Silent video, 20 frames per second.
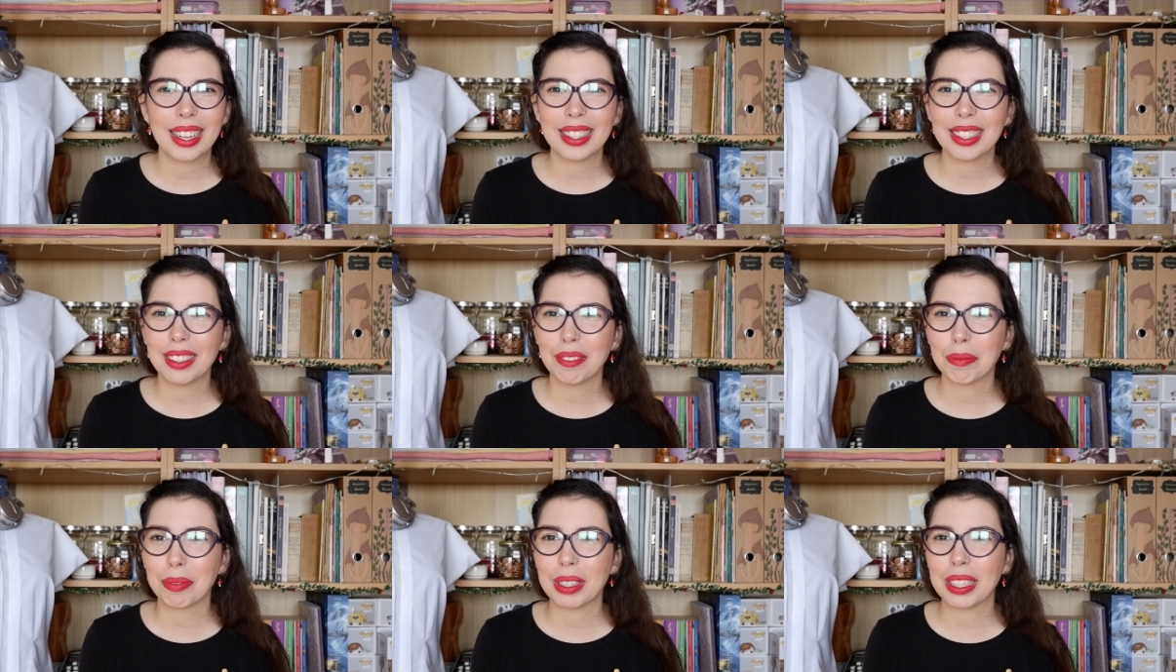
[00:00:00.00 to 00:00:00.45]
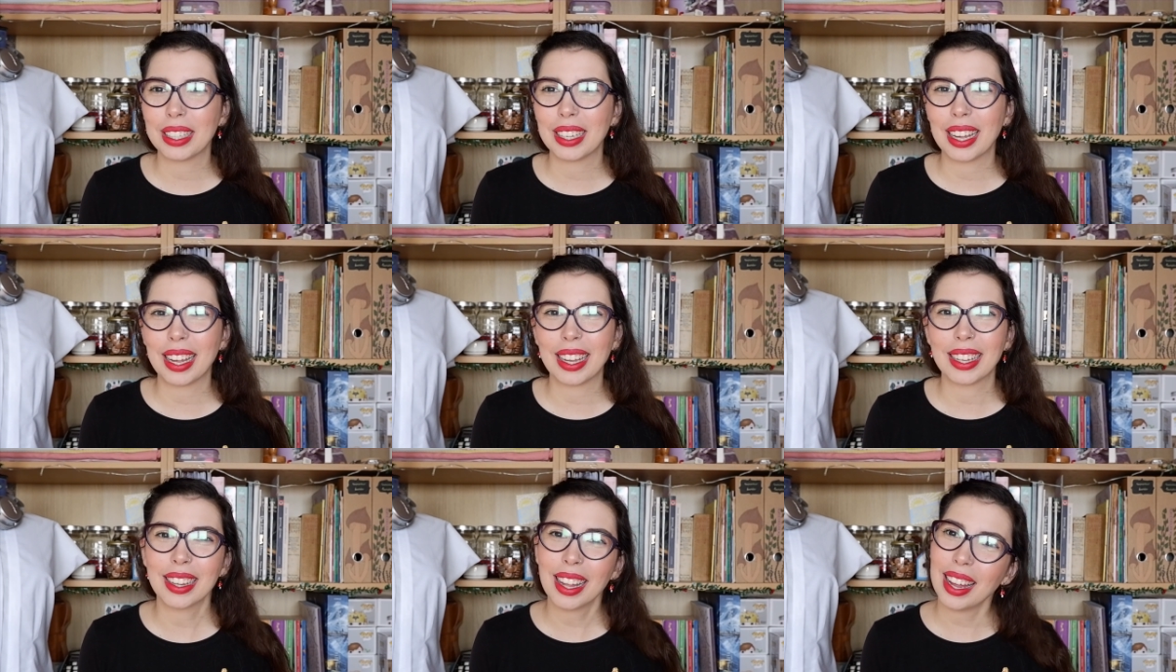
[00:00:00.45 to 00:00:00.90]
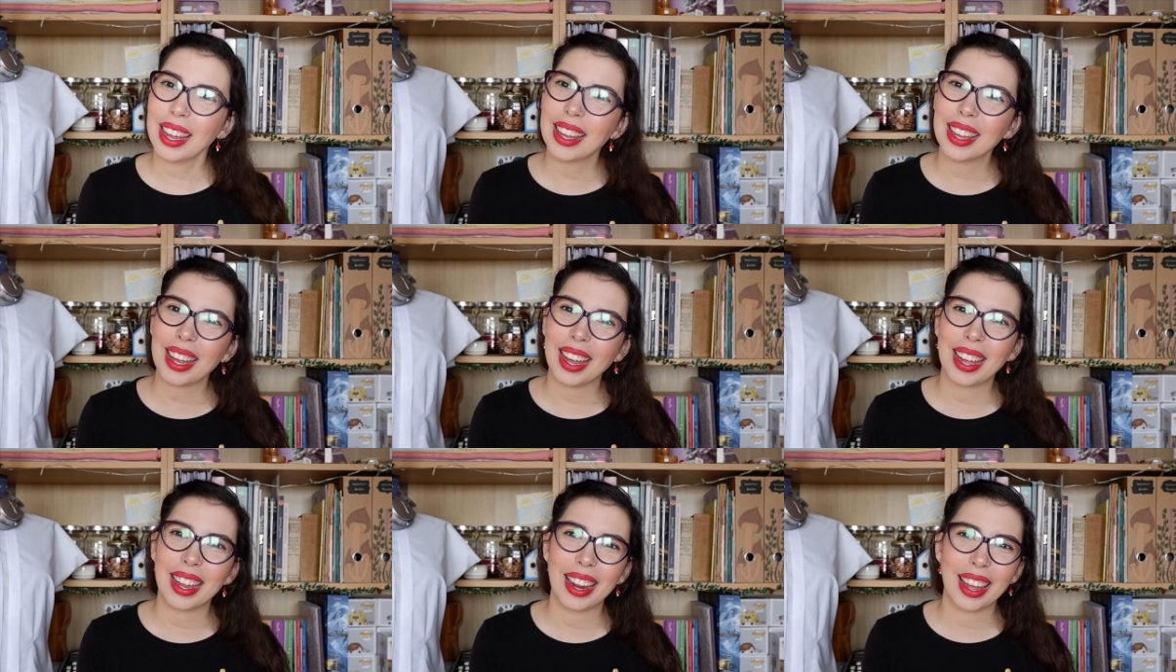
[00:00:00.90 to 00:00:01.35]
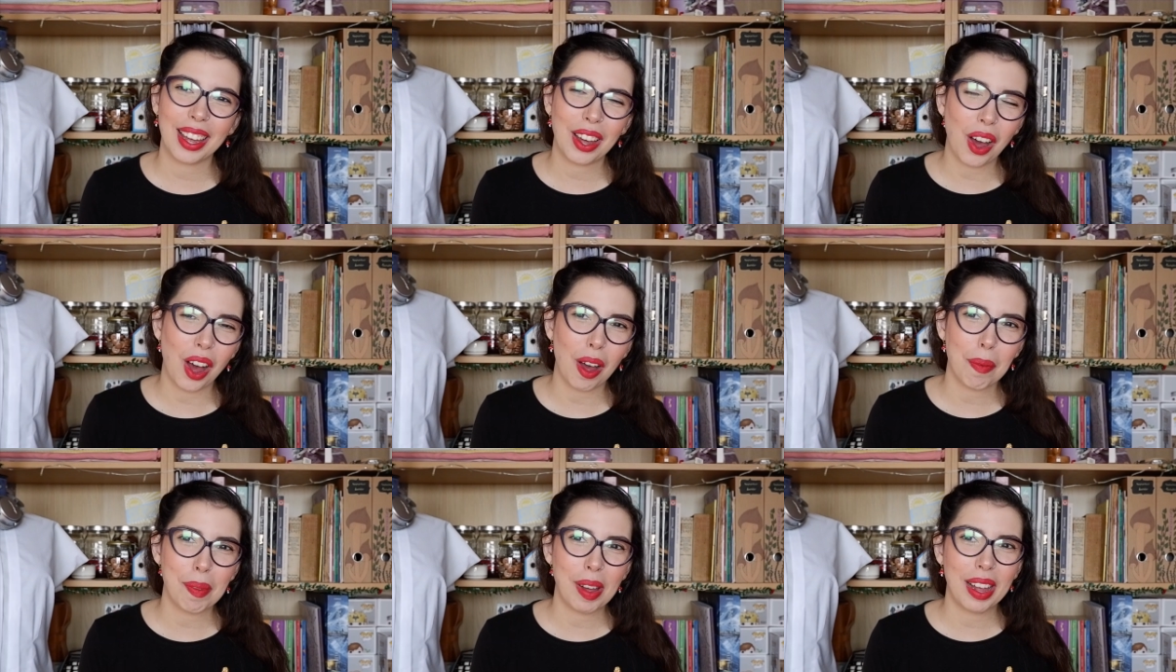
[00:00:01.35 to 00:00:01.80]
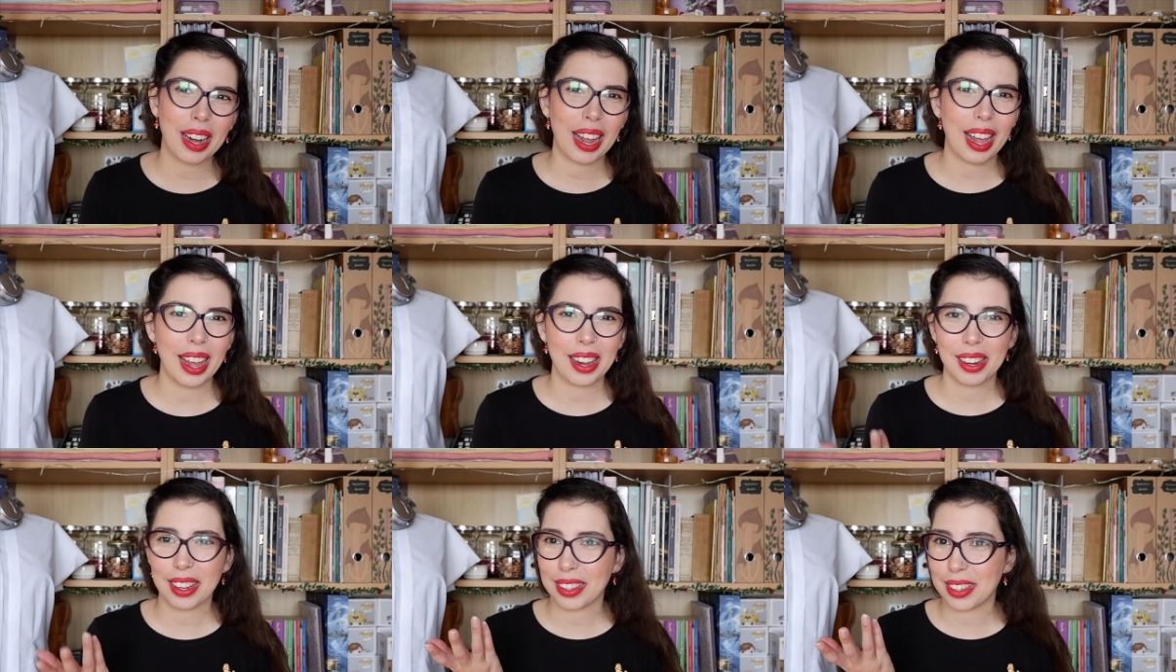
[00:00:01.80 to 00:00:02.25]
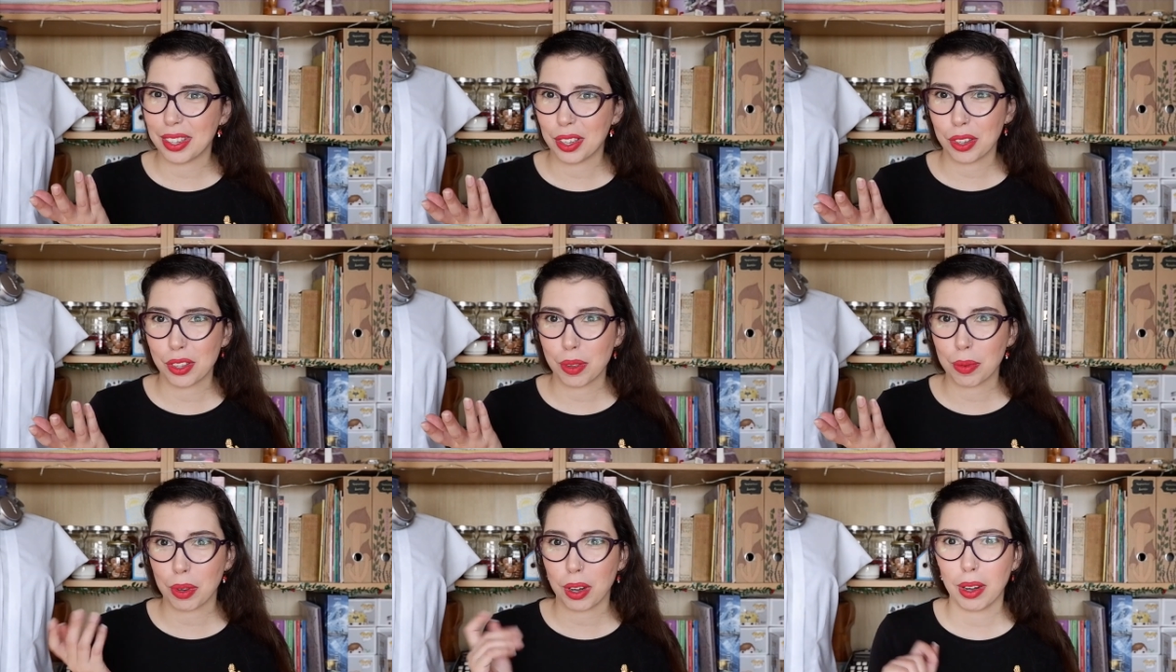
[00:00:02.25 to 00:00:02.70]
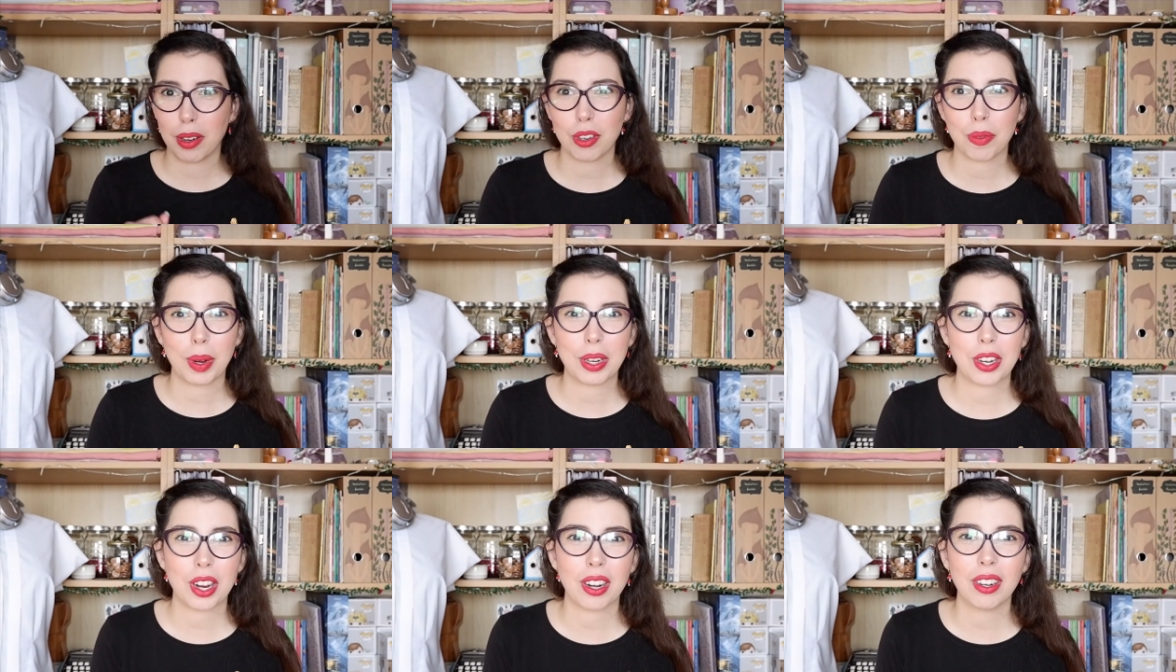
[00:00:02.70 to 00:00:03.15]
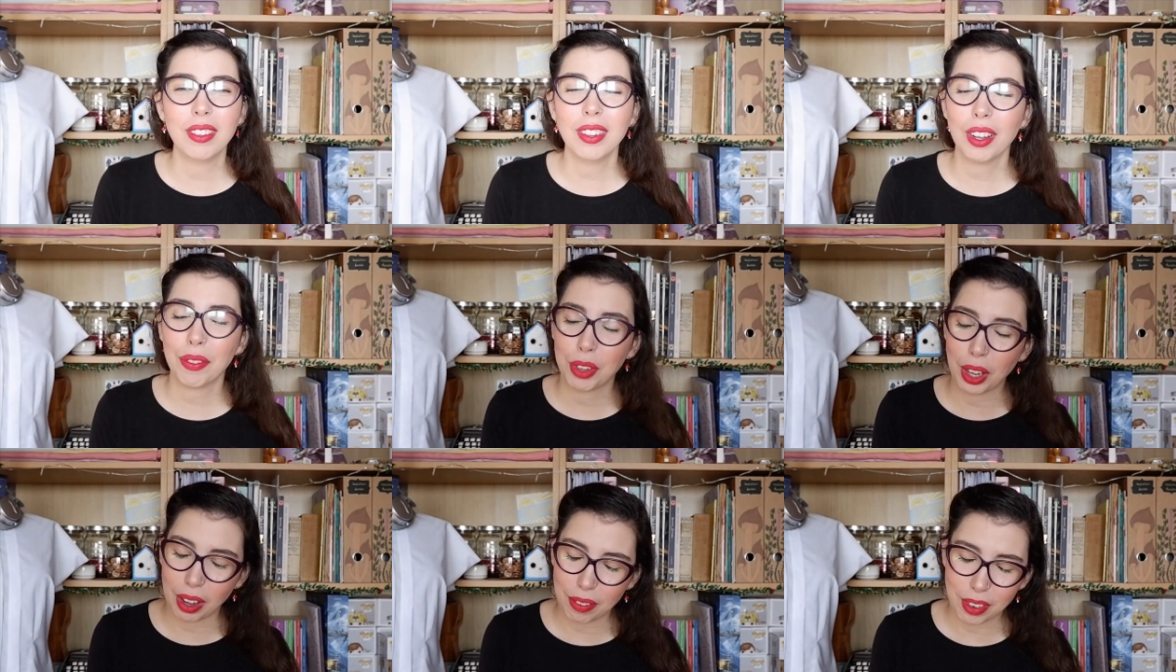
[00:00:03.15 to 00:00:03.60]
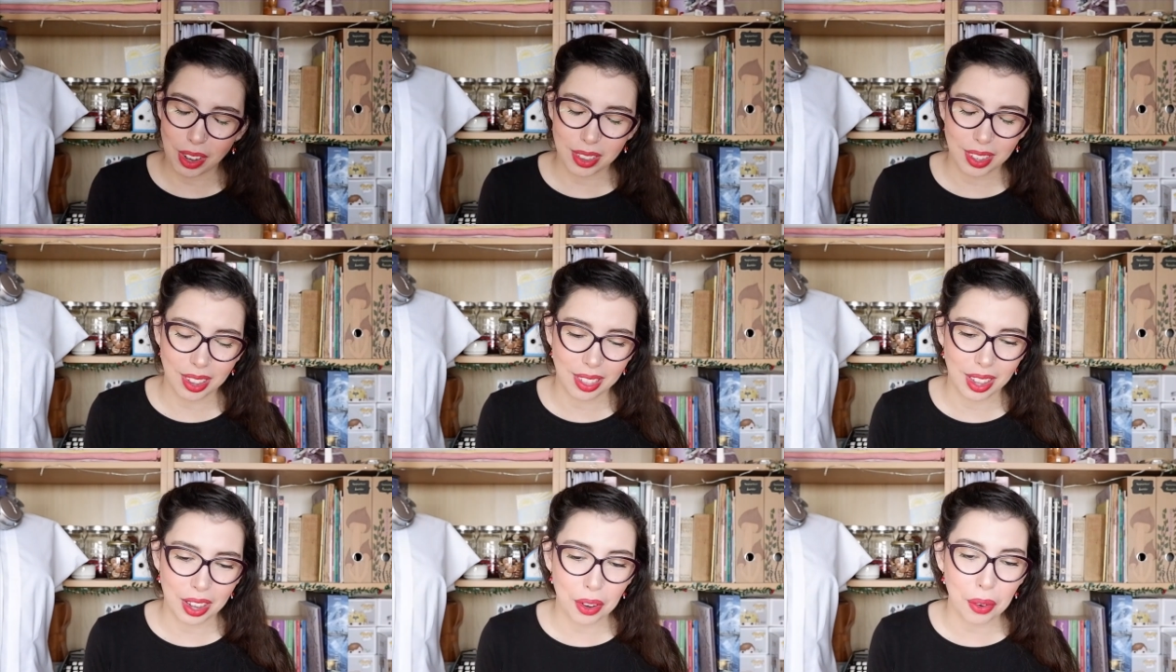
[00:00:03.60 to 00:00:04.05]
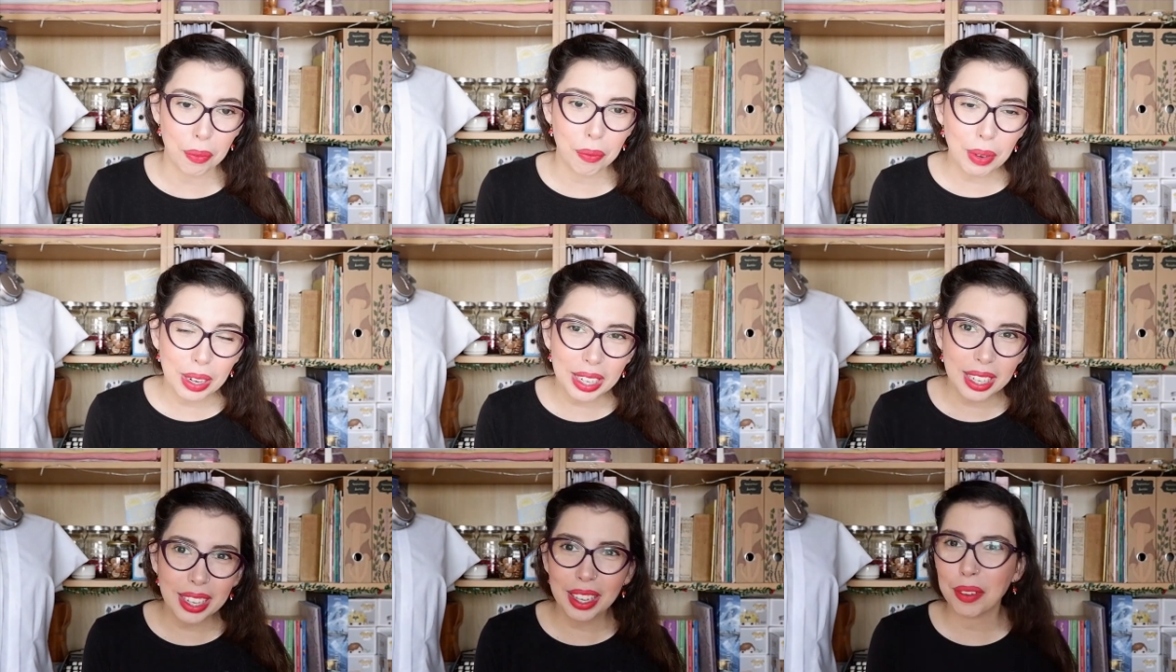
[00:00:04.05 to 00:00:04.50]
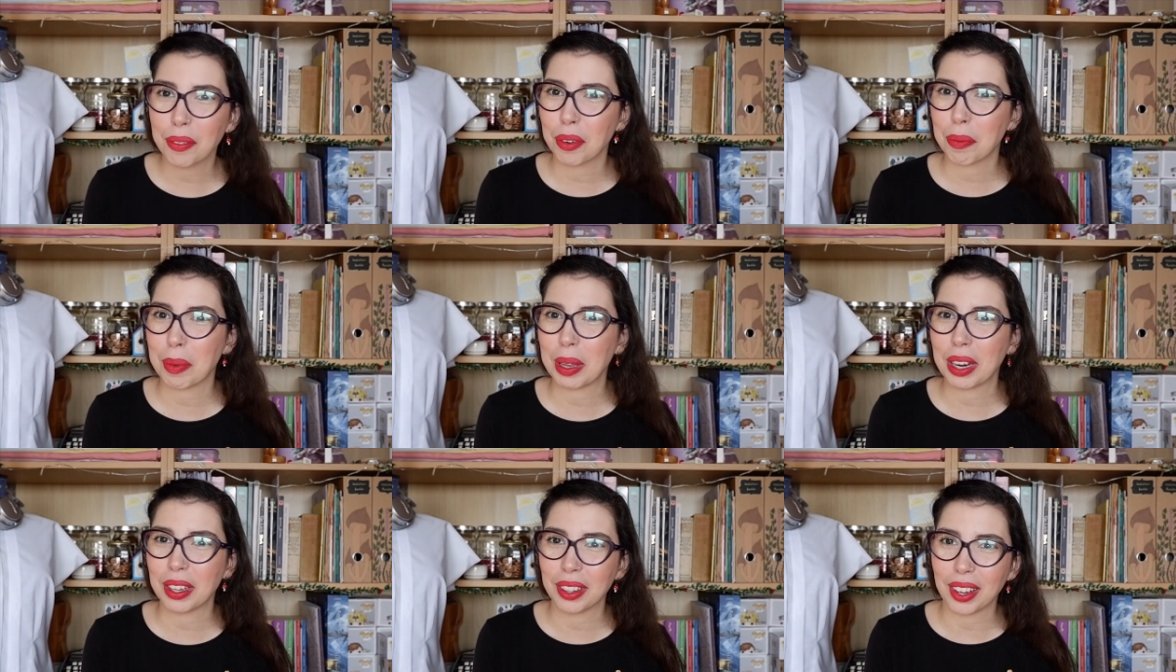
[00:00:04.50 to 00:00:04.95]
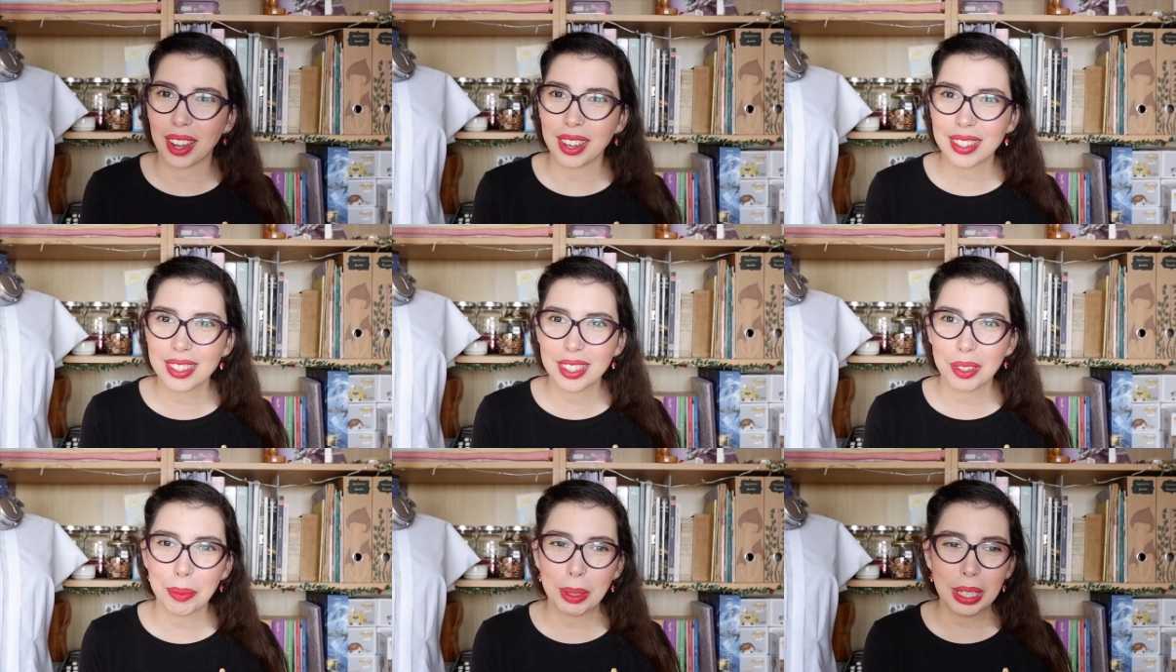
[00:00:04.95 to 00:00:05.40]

Leave me a like and a comment, and consider subscribing to my channel if you have not done that already. It would mean a lot to